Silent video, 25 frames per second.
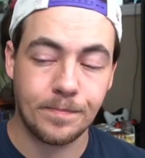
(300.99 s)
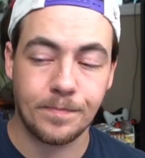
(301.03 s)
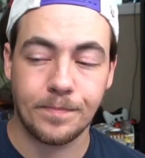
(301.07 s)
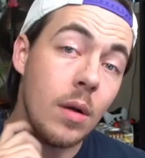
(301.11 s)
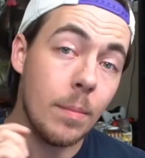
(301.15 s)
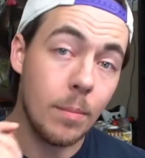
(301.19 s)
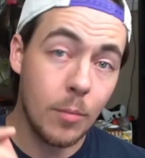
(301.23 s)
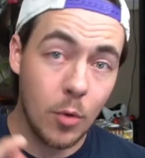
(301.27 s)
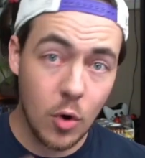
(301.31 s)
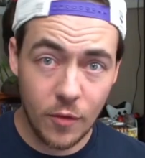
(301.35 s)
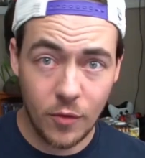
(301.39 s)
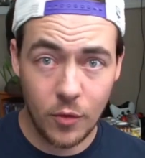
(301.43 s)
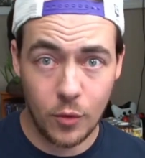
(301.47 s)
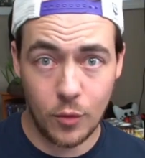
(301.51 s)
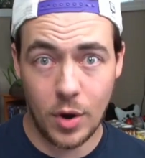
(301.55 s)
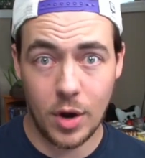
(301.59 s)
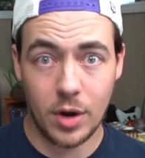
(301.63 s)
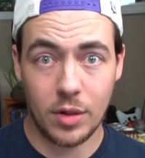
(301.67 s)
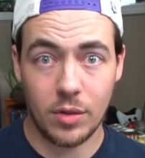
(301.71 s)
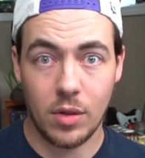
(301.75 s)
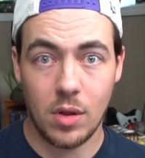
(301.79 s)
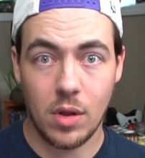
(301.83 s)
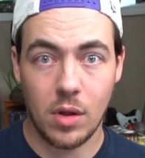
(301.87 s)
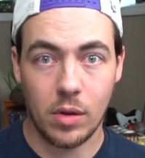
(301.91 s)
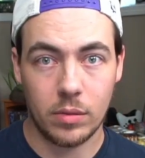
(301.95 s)
Moving right
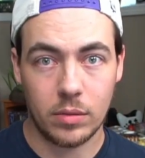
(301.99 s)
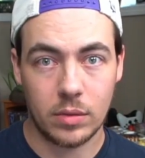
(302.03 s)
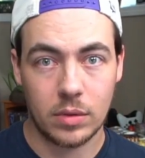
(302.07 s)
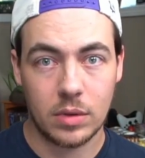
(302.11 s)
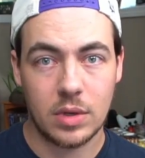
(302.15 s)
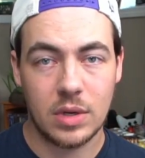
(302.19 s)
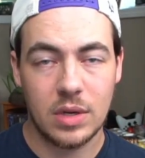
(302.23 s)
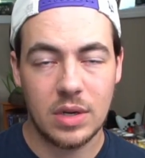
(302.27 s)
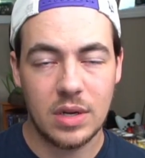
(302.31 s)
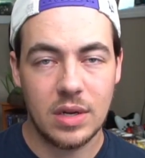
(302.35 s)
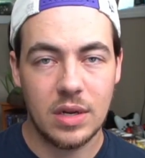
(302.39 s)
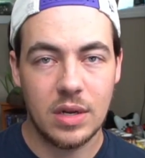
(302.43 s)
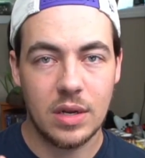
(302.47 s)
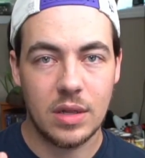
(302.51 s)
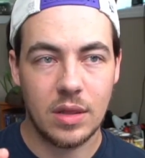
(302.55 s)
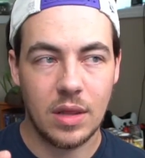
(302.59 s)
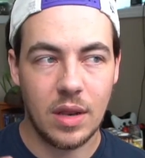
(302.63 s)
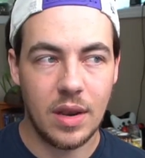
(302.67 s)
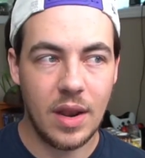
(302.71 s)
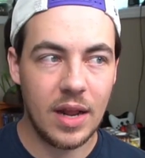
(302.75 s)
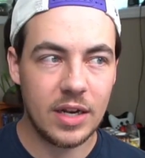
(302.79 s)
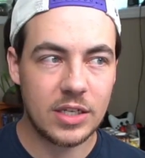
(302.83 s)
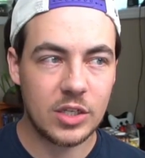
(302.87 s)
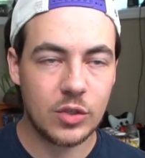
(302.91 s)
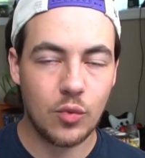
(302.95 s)
along, The
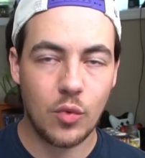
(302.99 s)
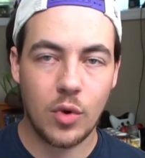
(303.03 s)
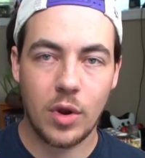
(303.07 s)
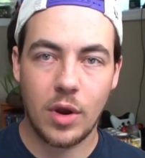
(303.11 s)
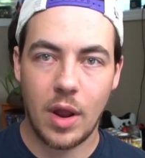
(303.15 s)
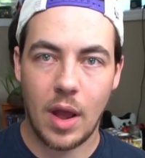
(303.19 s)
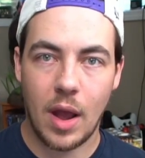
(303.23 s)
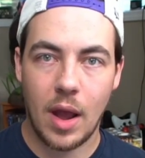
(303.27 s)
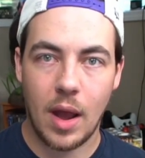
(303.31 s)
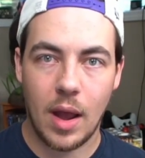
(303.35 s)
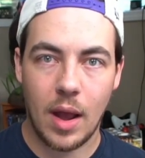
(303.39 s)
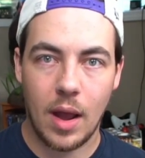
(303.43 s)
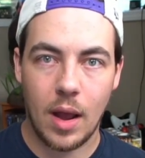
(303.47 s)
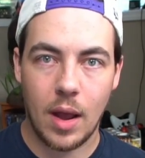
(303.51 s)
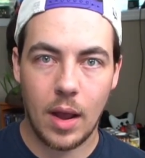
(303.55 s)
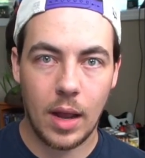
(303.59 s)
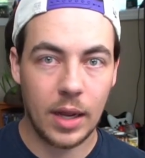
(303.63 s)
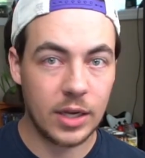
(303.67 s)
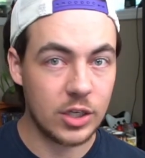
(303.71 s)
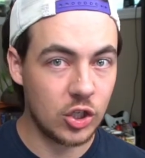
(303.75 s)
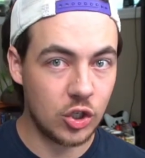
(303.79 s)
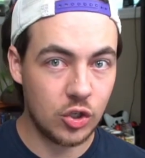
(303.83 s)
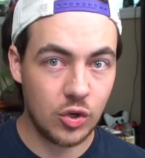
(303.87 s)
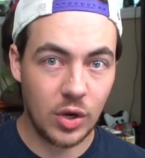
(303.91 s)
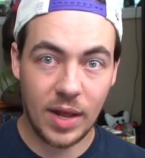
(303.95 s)
next one, I
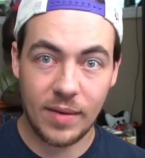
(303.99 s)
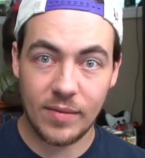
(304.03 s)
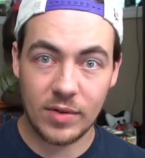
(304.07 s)
should have a